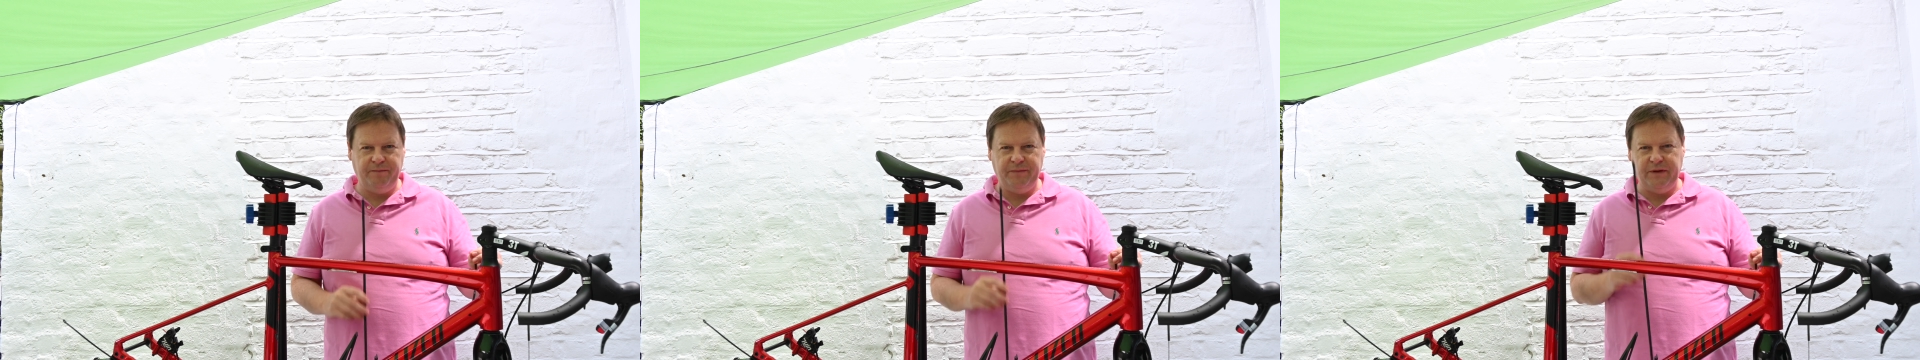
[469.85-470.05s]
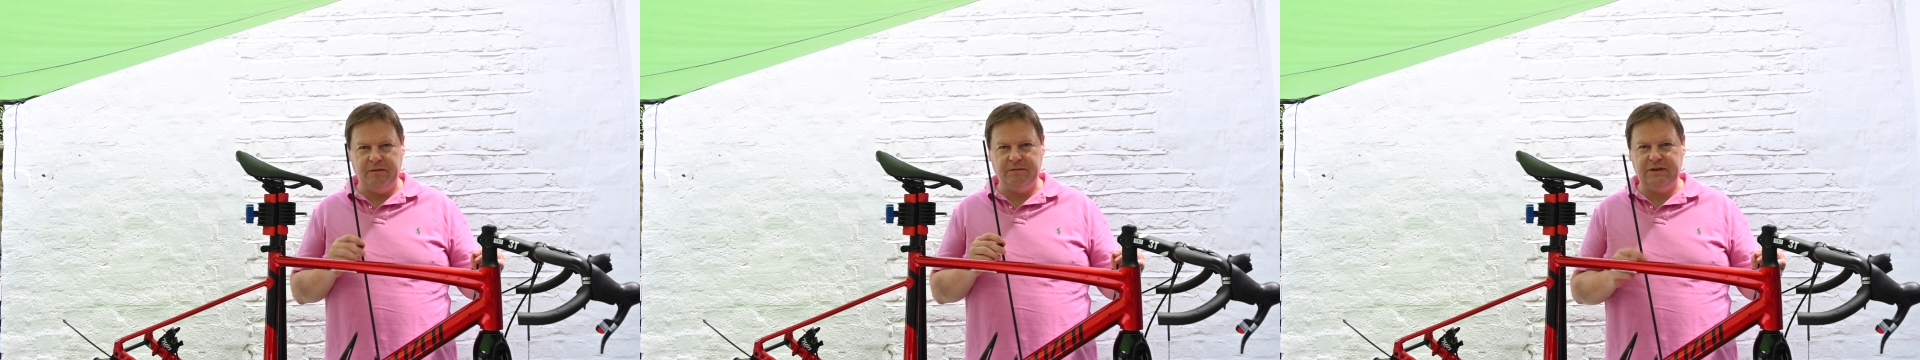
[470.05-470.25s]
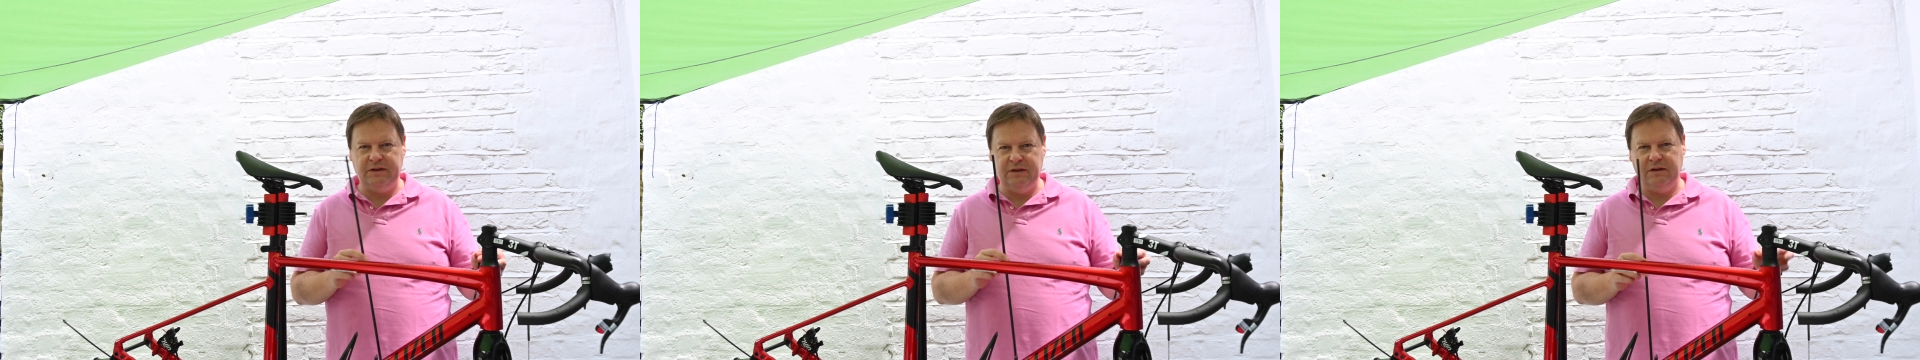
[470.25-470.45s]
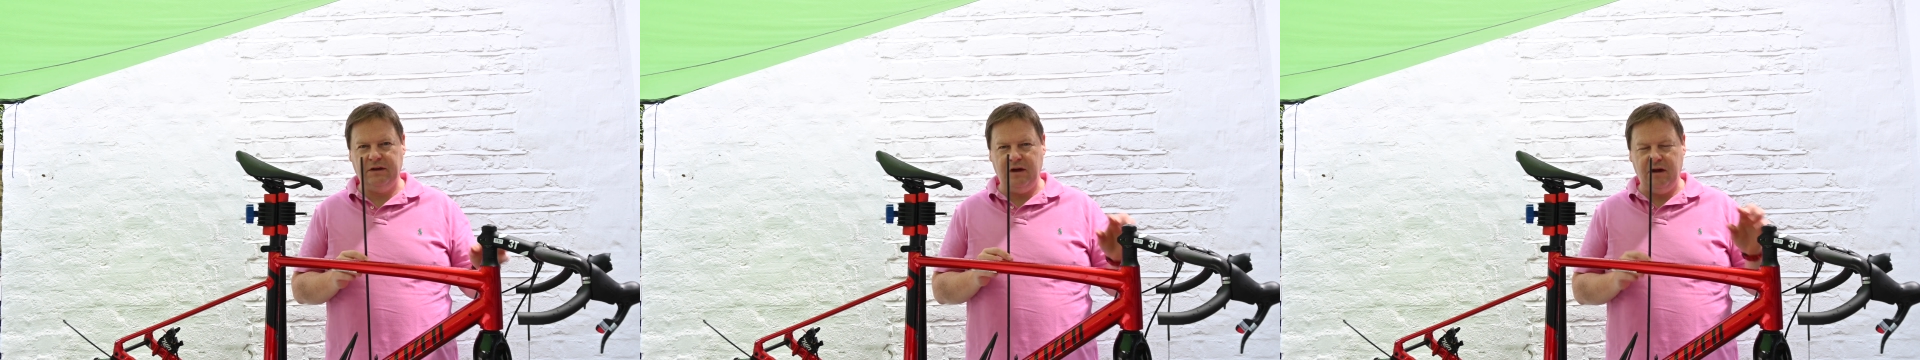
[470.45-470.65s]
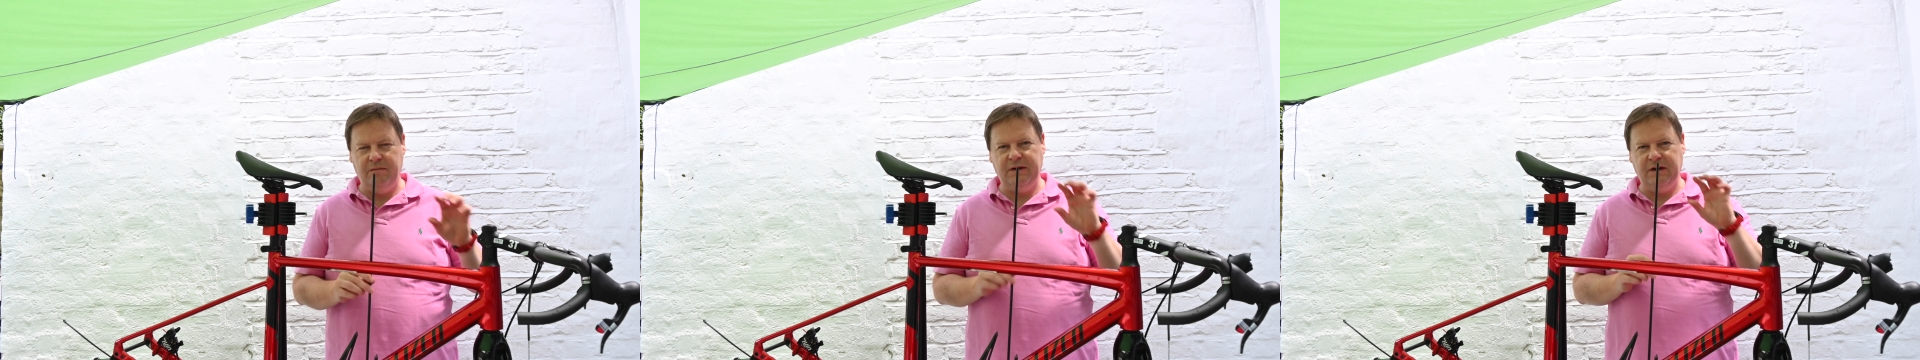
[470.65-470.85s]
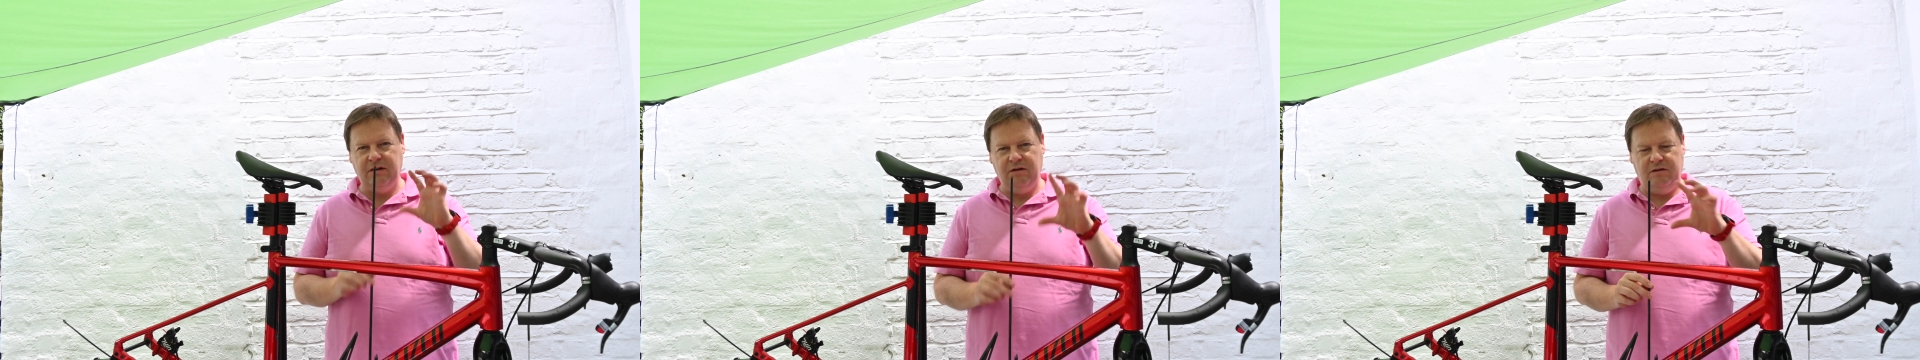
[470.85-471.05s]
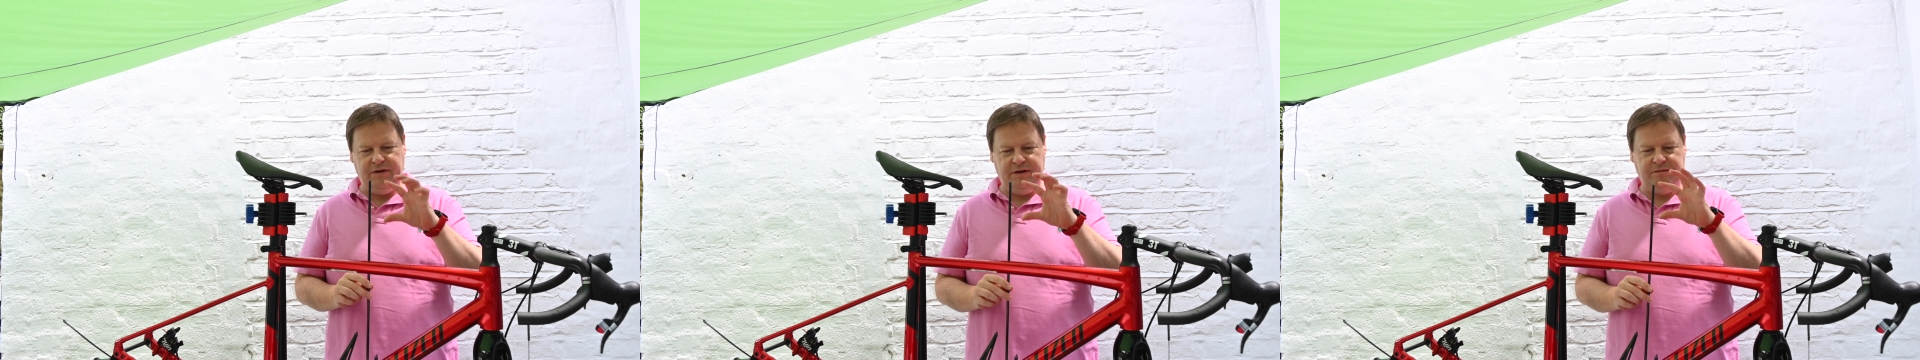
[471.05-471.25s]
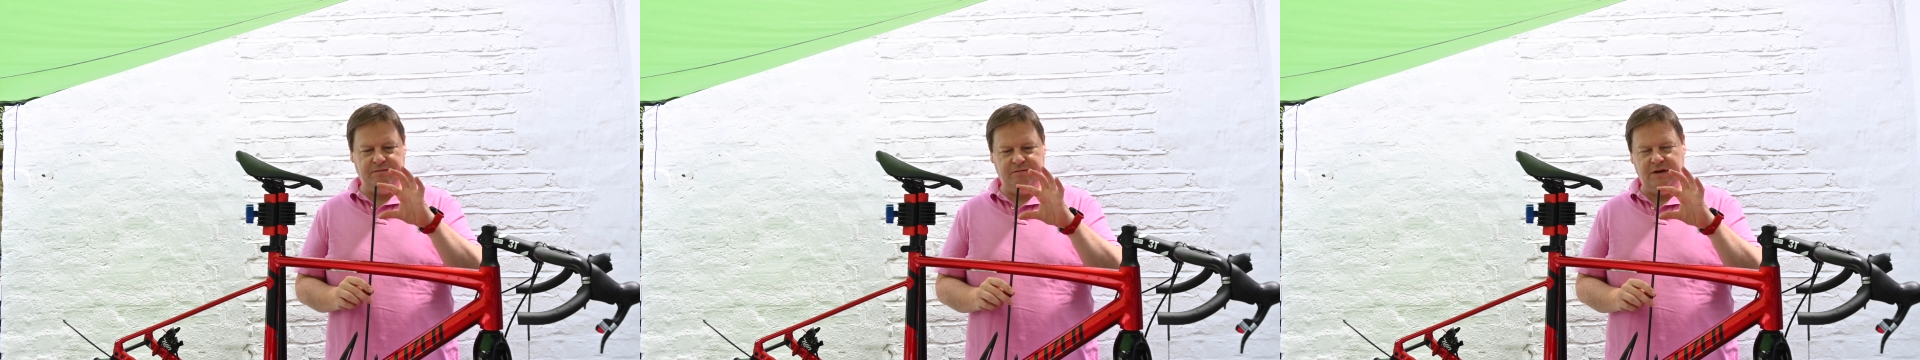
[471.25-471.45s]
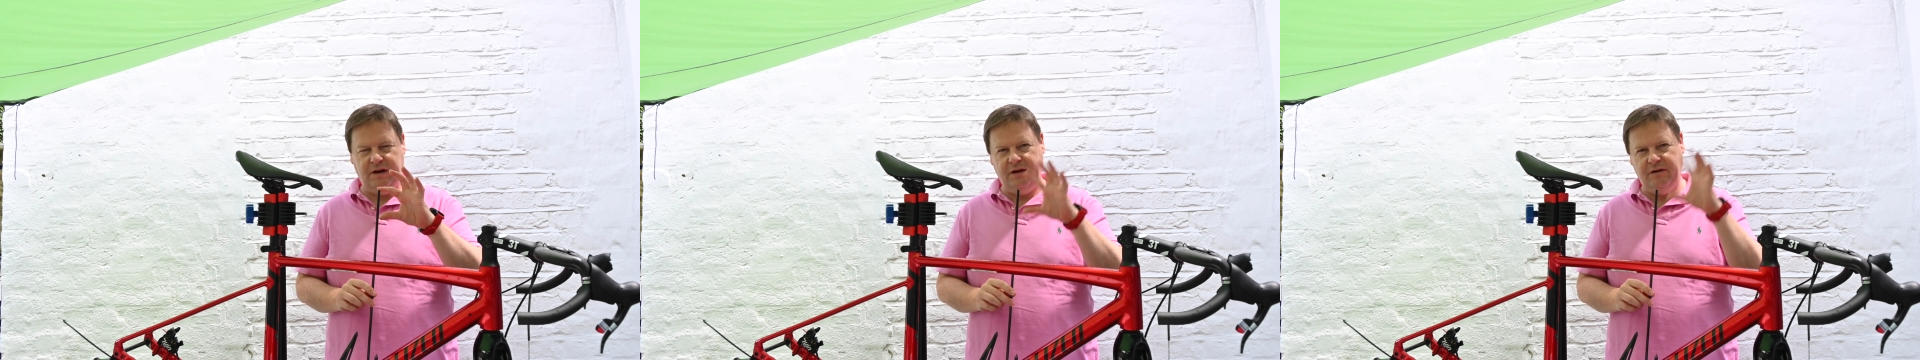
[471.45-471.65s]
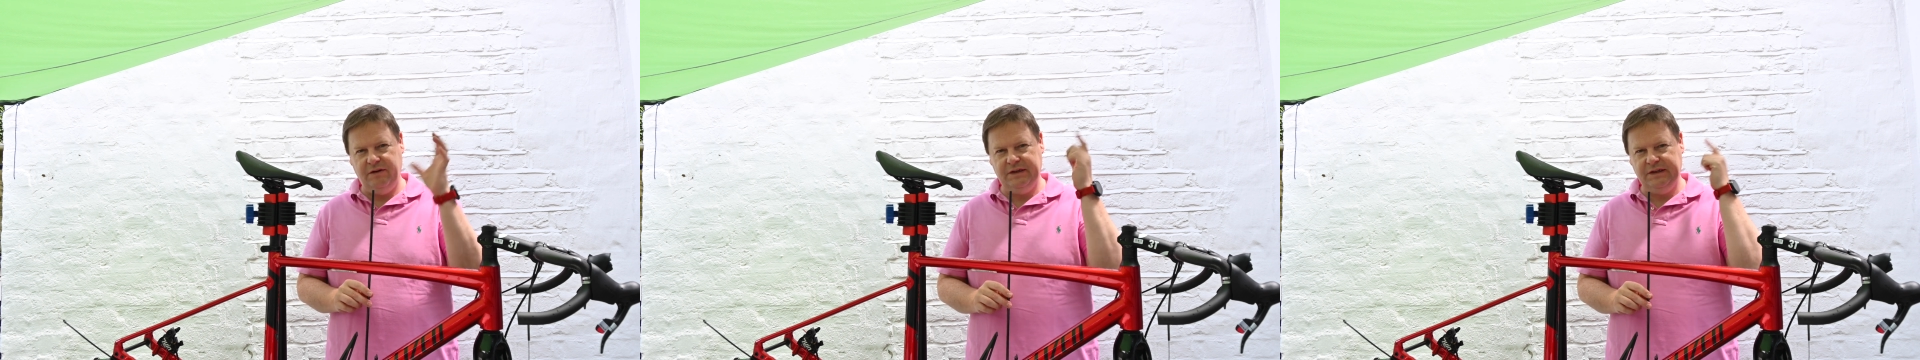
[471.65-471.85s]
Now I'm still umming and ahhing. I
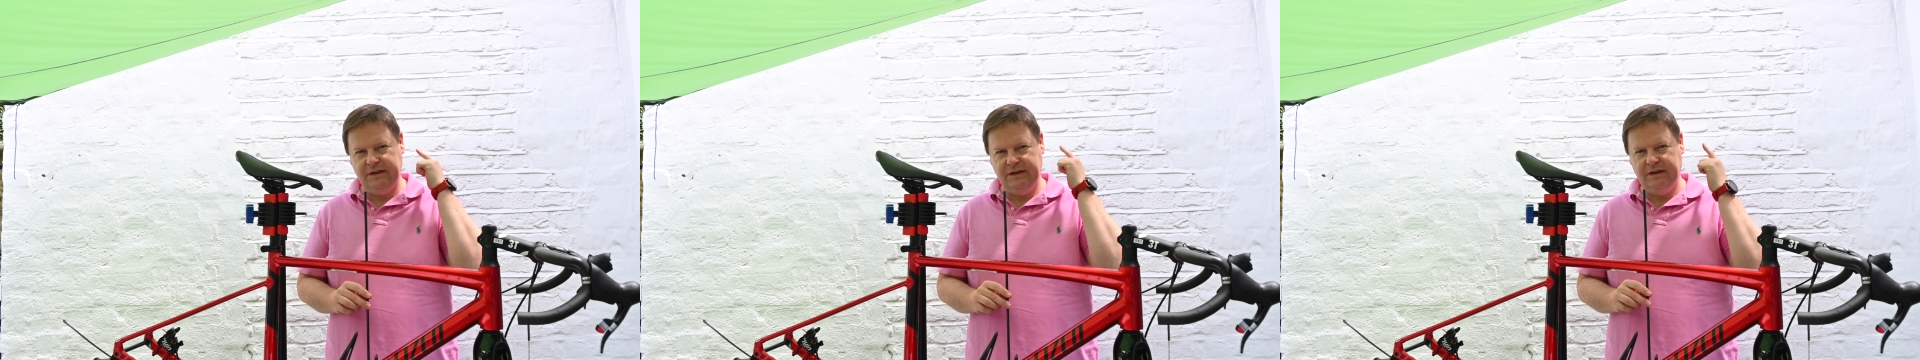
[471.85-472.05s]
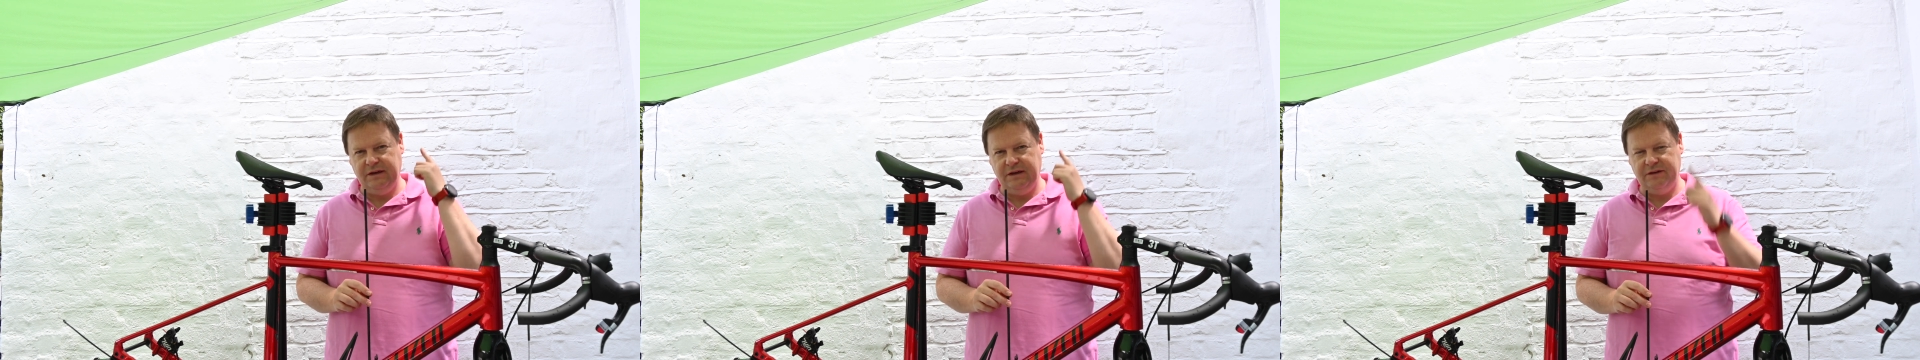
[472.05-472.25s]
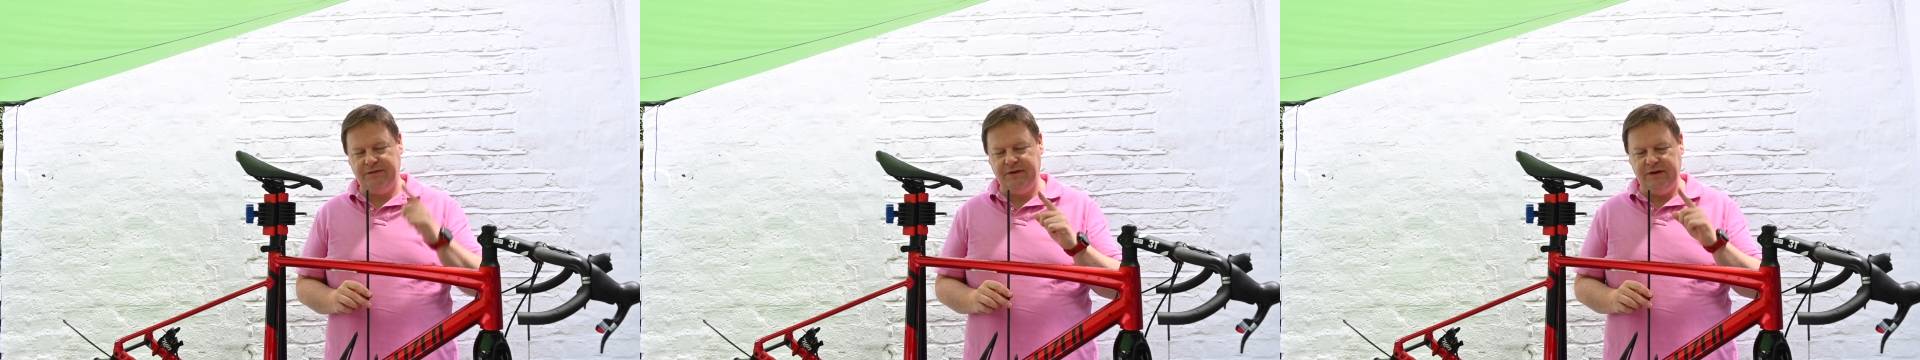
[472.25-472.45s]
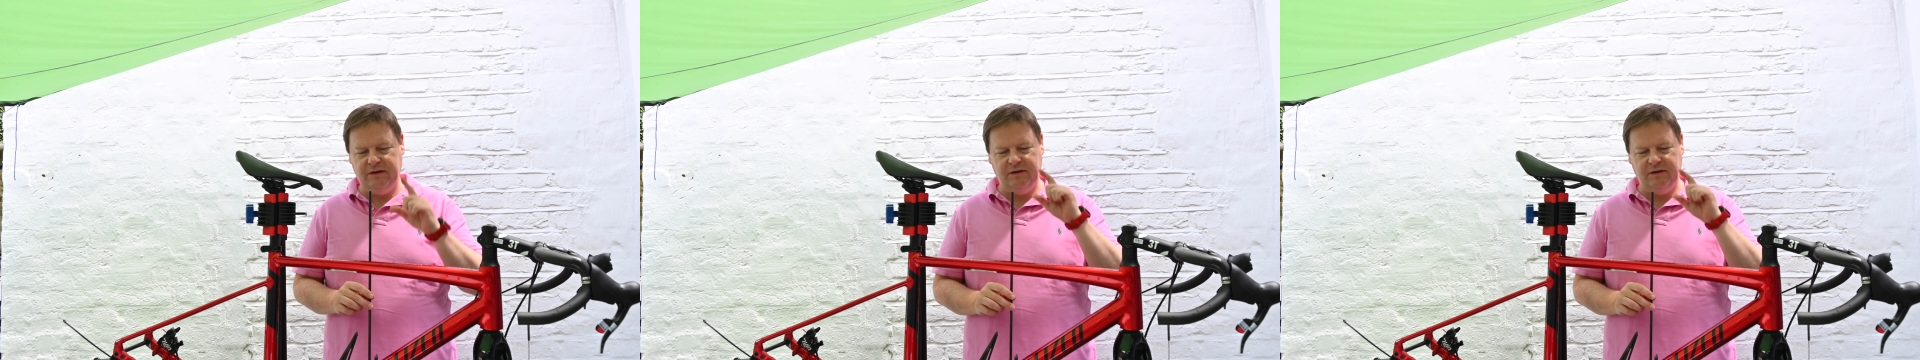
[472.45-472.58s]
know I said in the last video